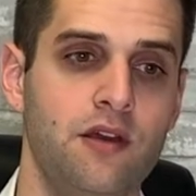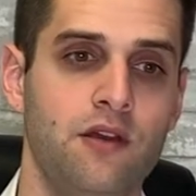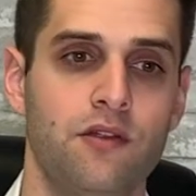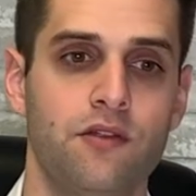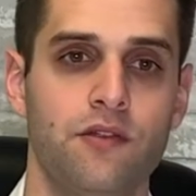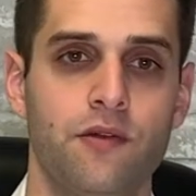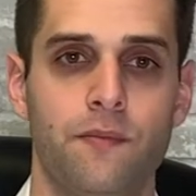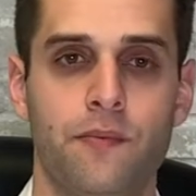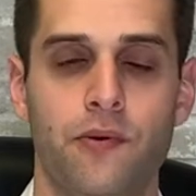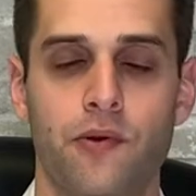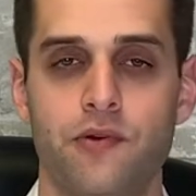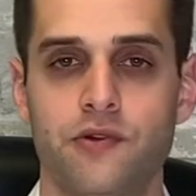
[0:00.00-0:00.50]

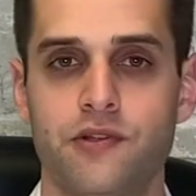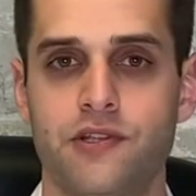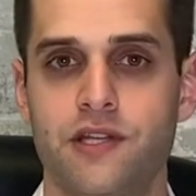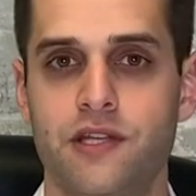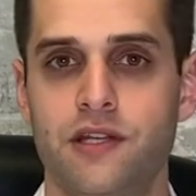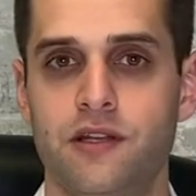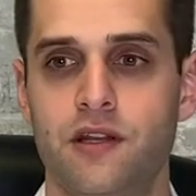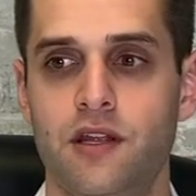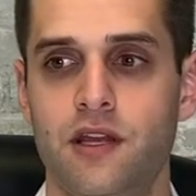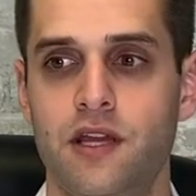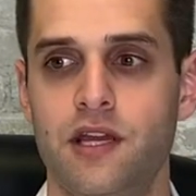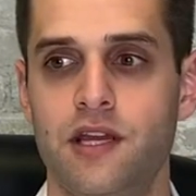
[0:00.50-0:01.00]
the
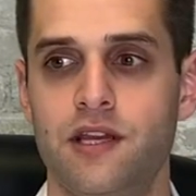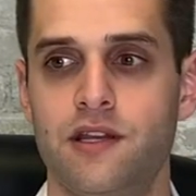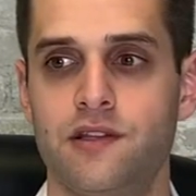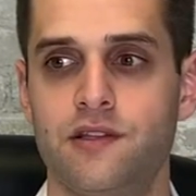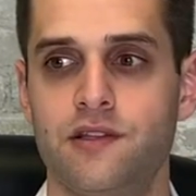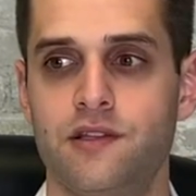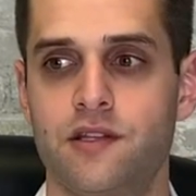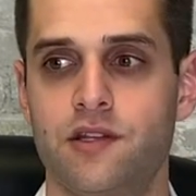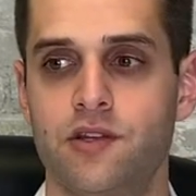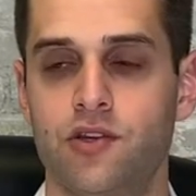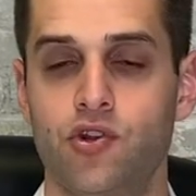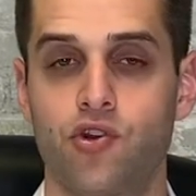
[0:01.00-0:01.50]
person
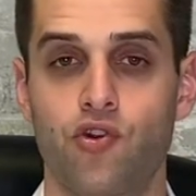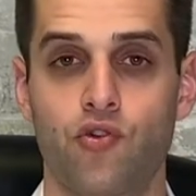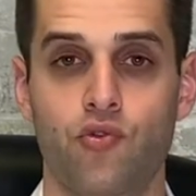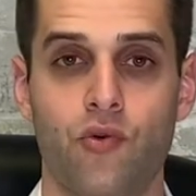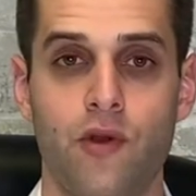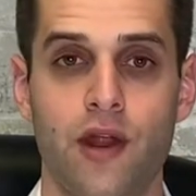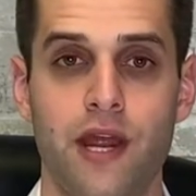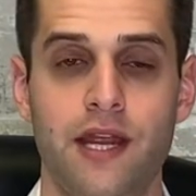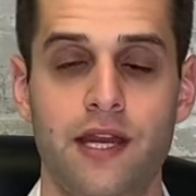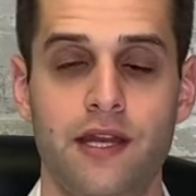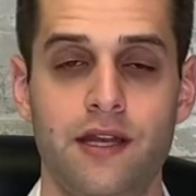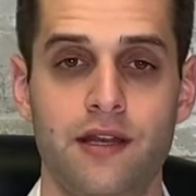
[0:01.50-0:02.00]
is
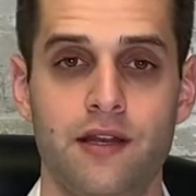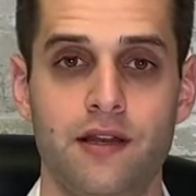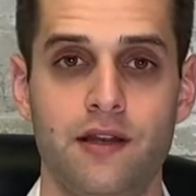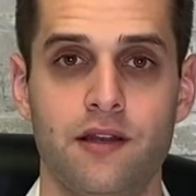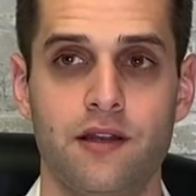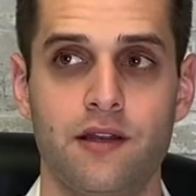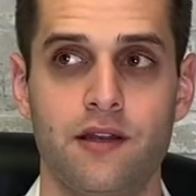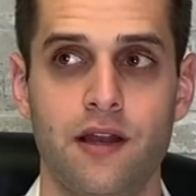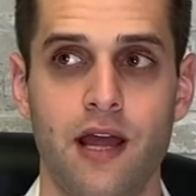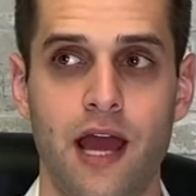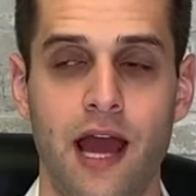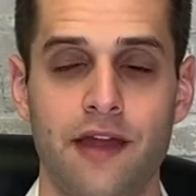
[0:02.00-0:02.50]
great
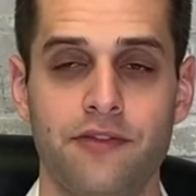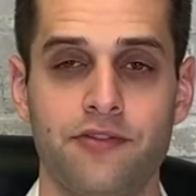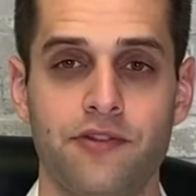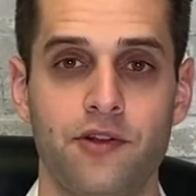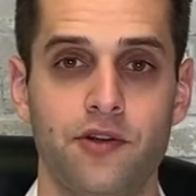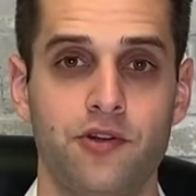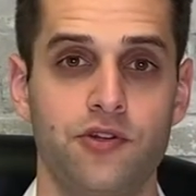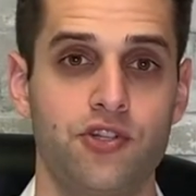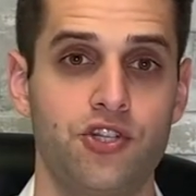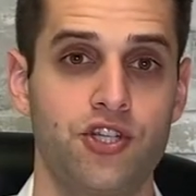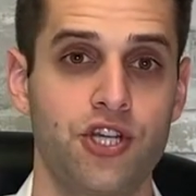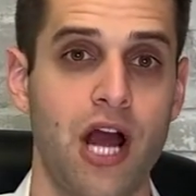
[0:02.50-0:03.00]
at
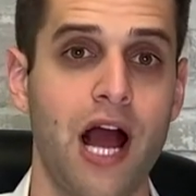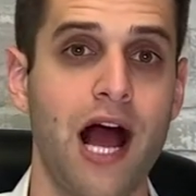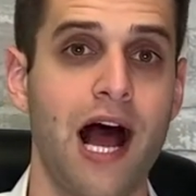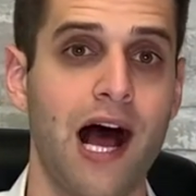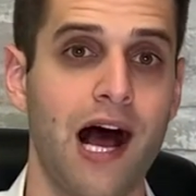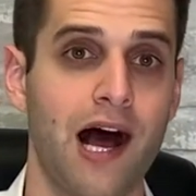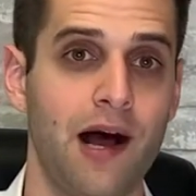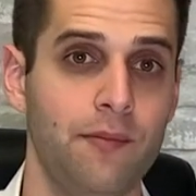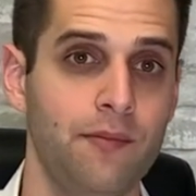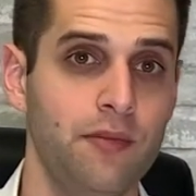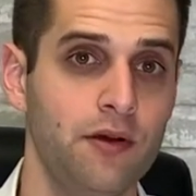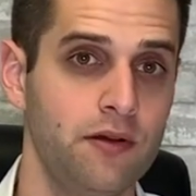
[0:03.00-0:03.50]
their
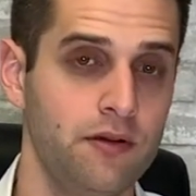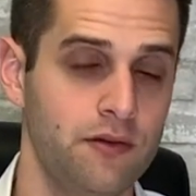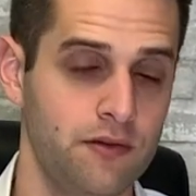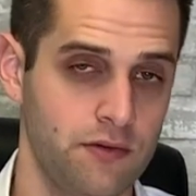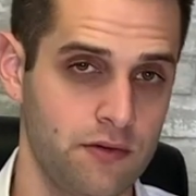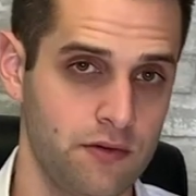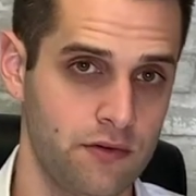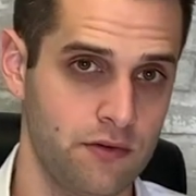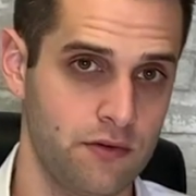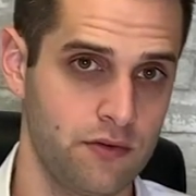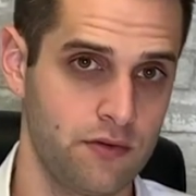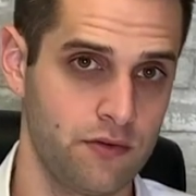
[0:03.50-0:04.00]
job,
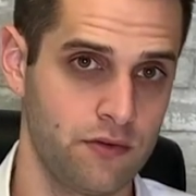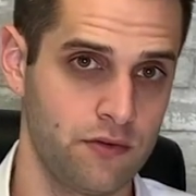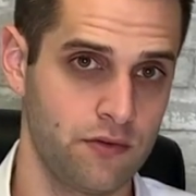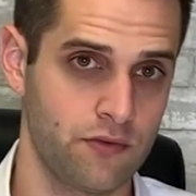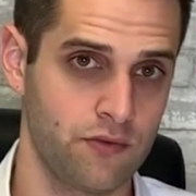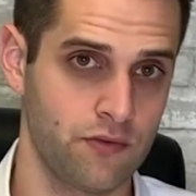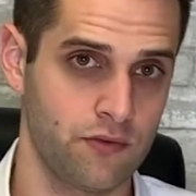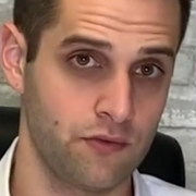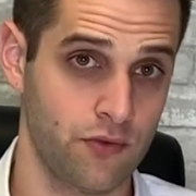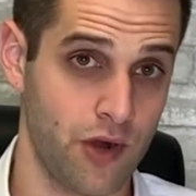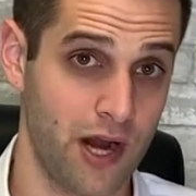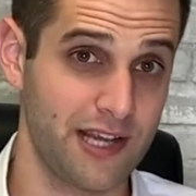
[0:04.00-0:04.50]

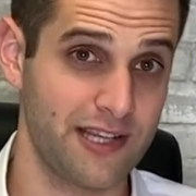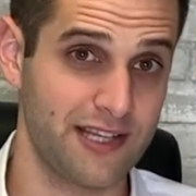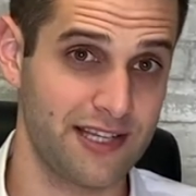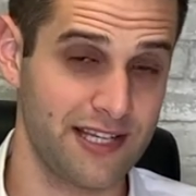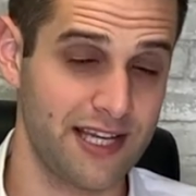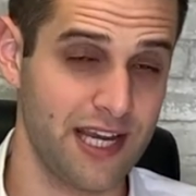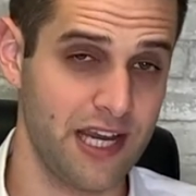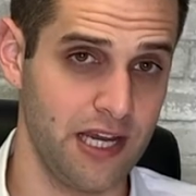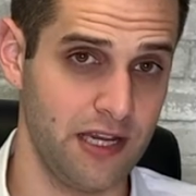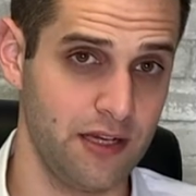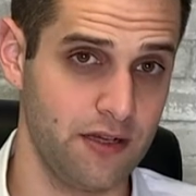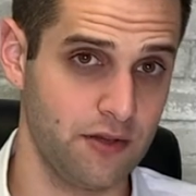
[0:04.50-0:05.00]
right
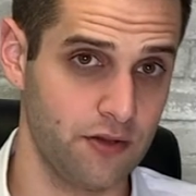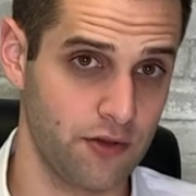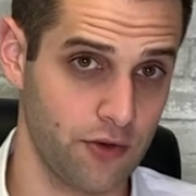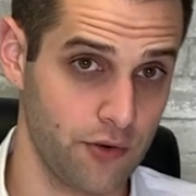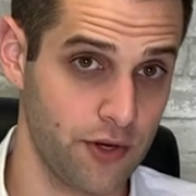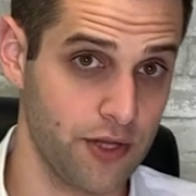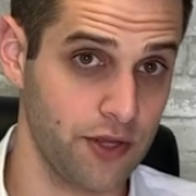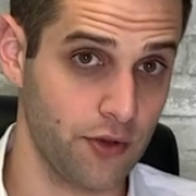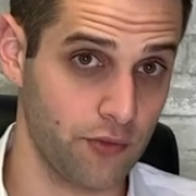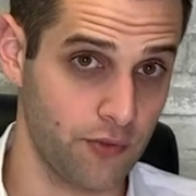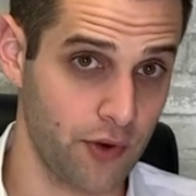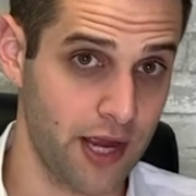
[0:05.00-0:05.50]
seat. They're
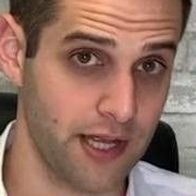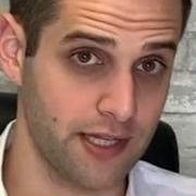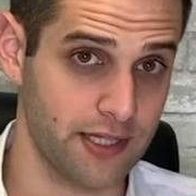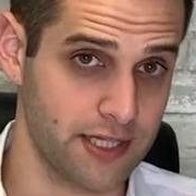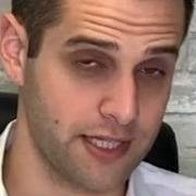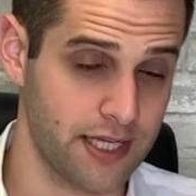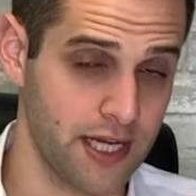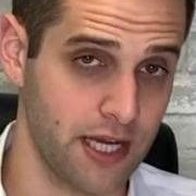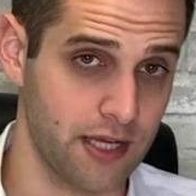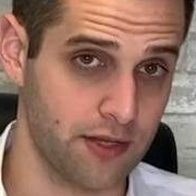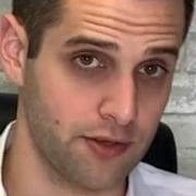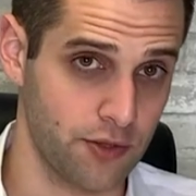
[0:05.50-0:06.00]
in the right
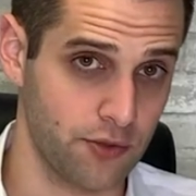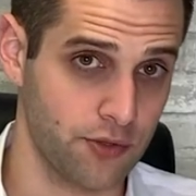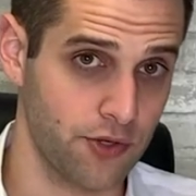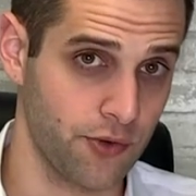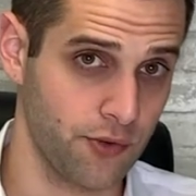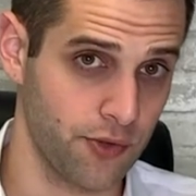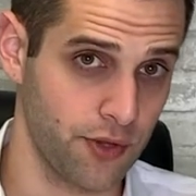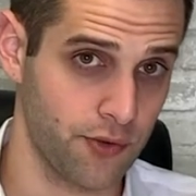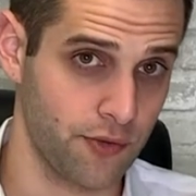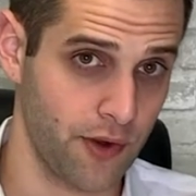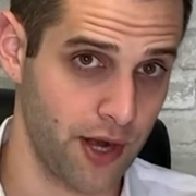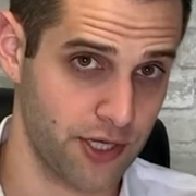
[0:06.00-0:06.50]
seat. They're
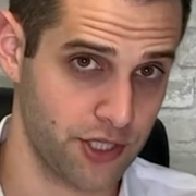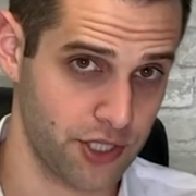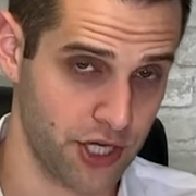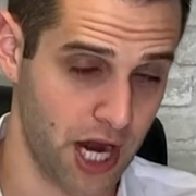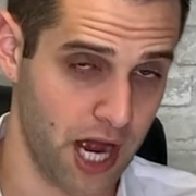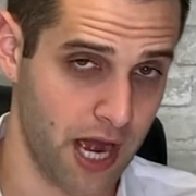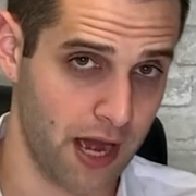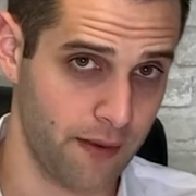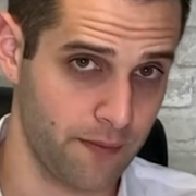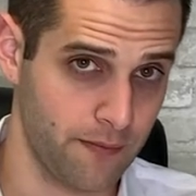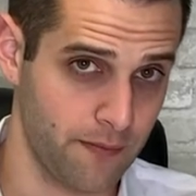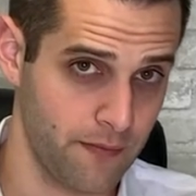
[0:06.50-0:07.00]
doing the right
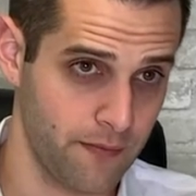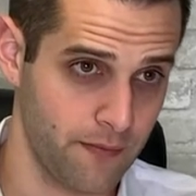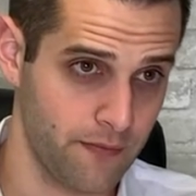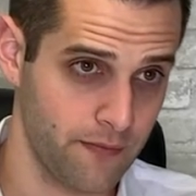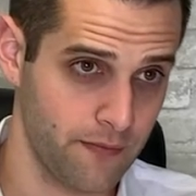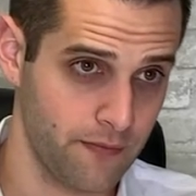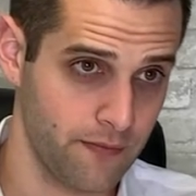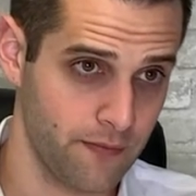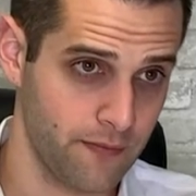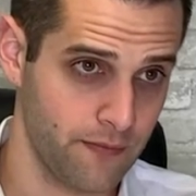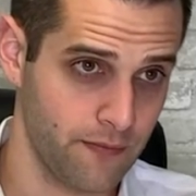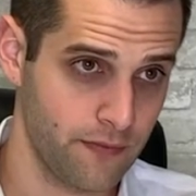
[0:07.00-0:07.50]
job
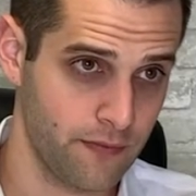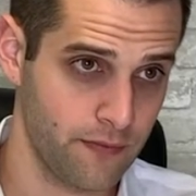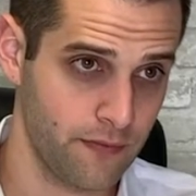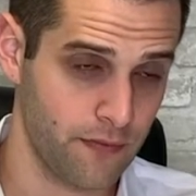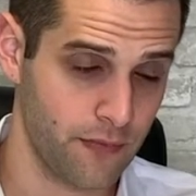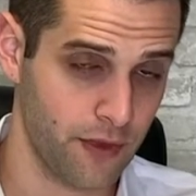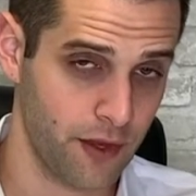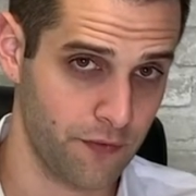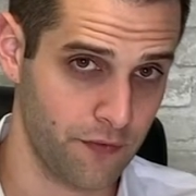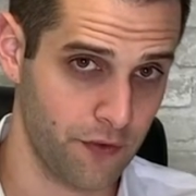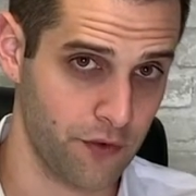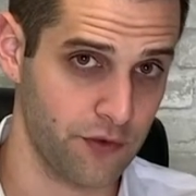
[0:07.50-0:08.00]

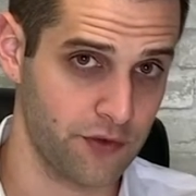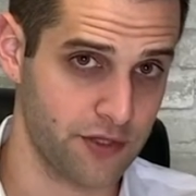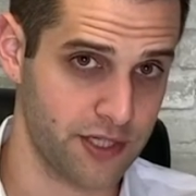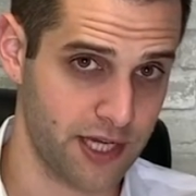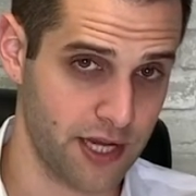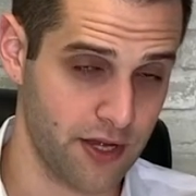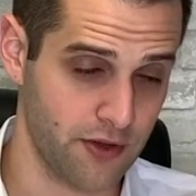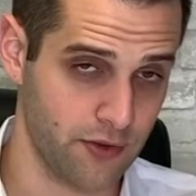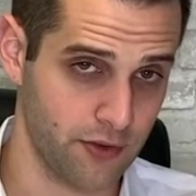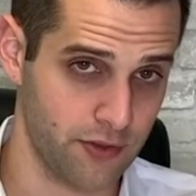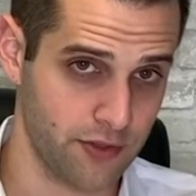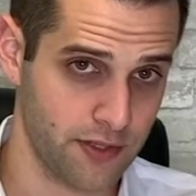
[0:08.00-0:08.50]
for their
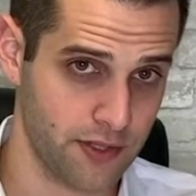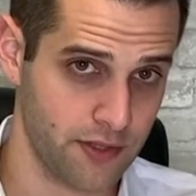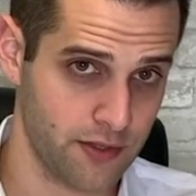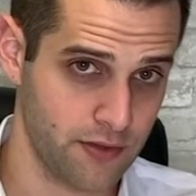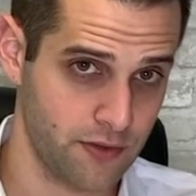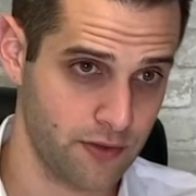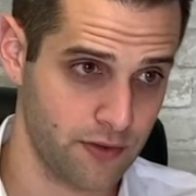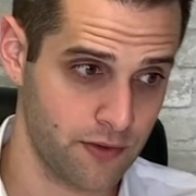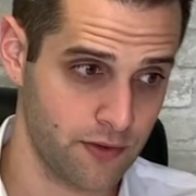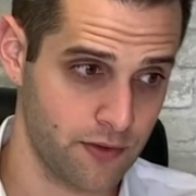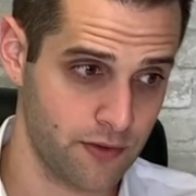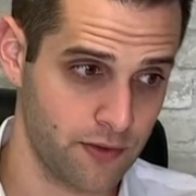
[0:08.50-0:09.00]
skills,
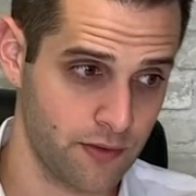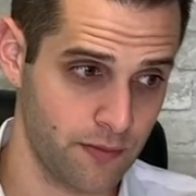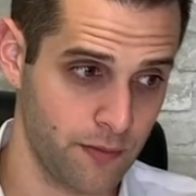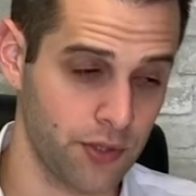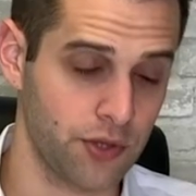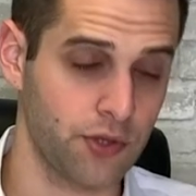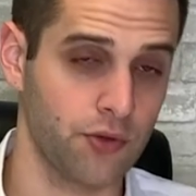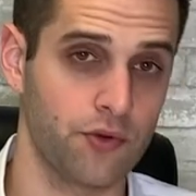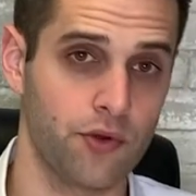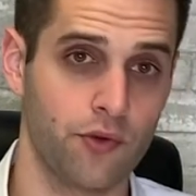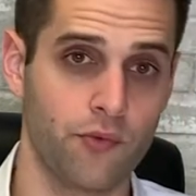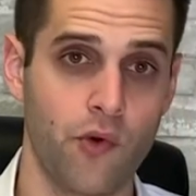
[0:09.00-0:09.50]
but
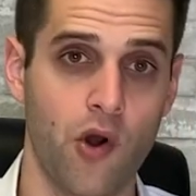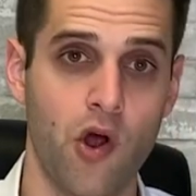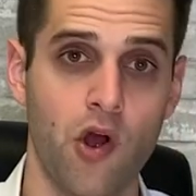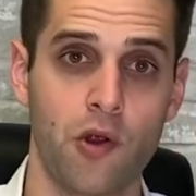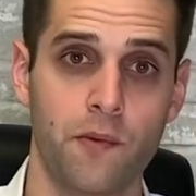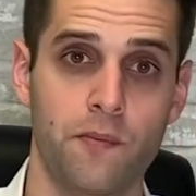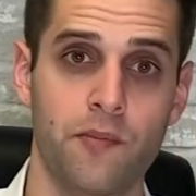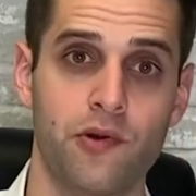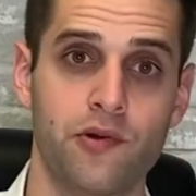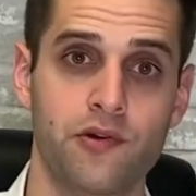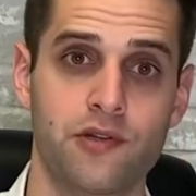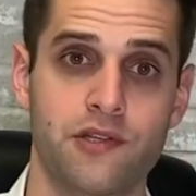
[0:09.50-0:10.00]
they're the wrong
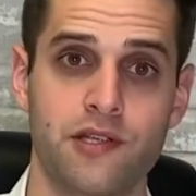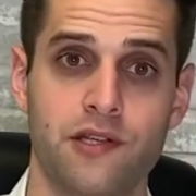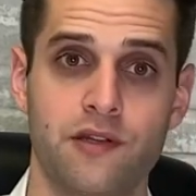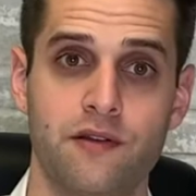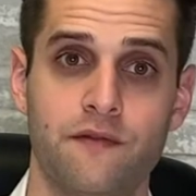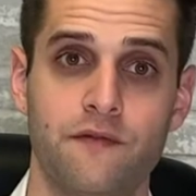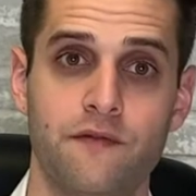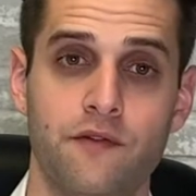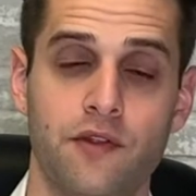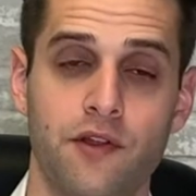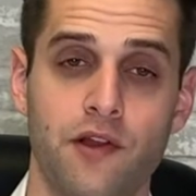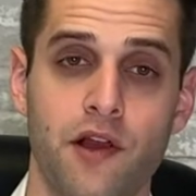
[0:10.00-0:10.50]
person
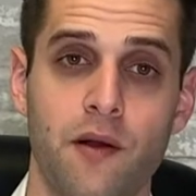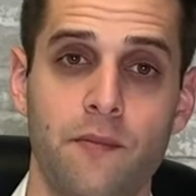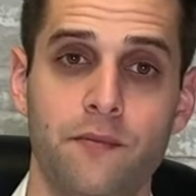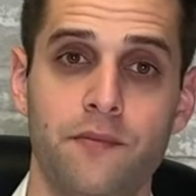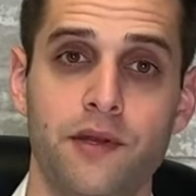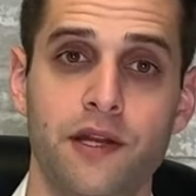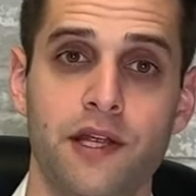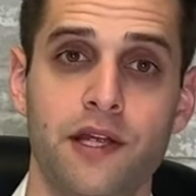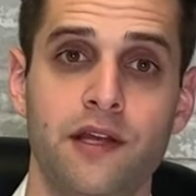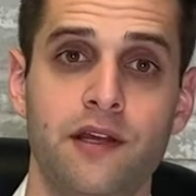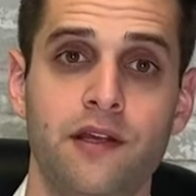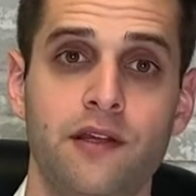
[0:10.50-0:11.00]
for the
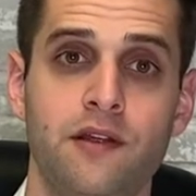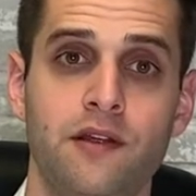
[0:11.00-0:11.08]
company